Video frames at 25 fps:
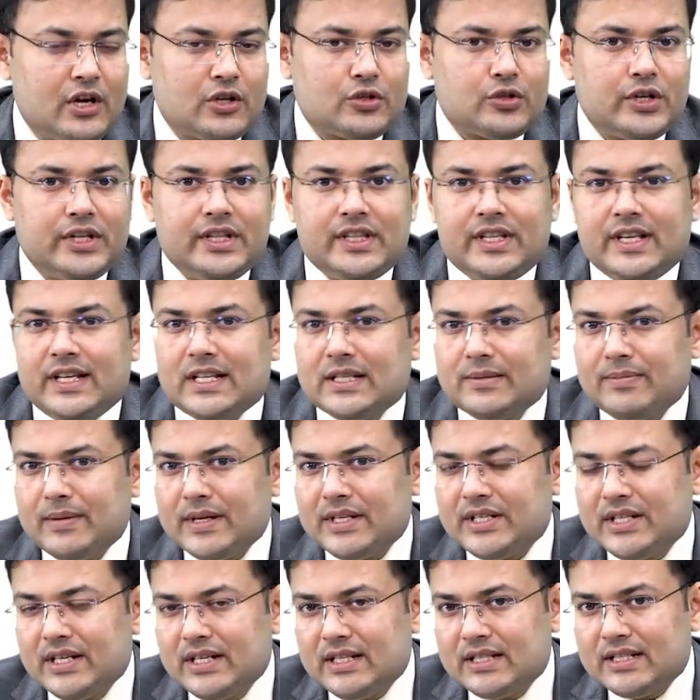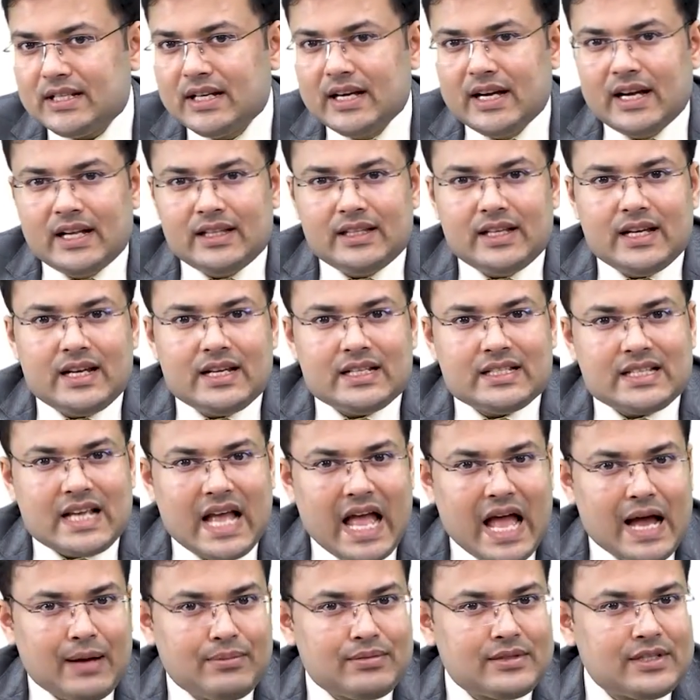So in these patients, there is
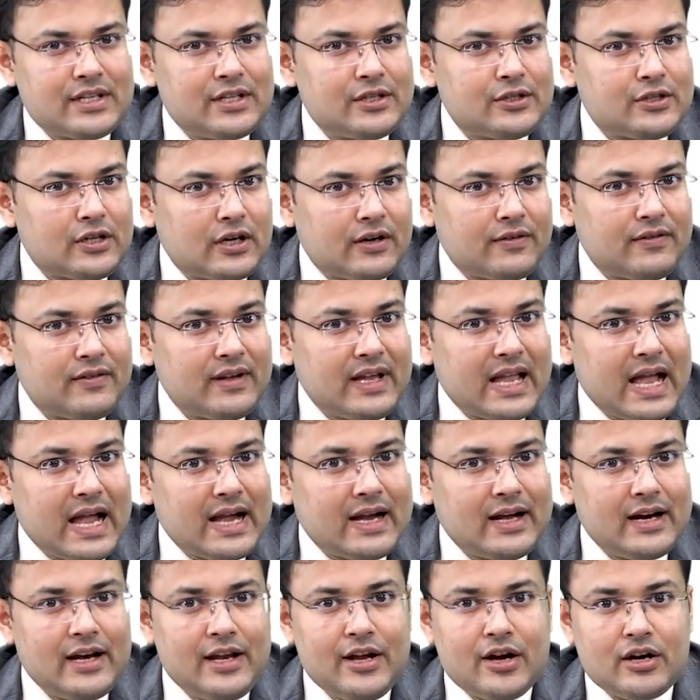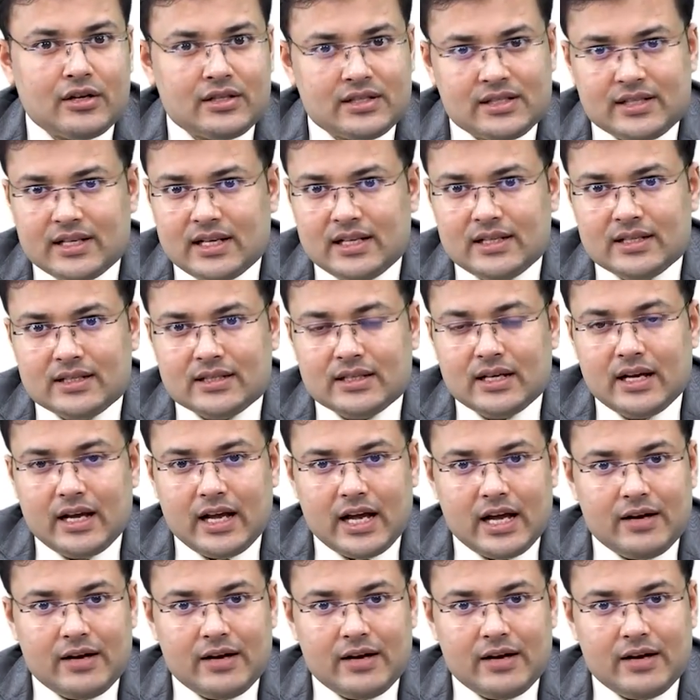absence of ganglion cells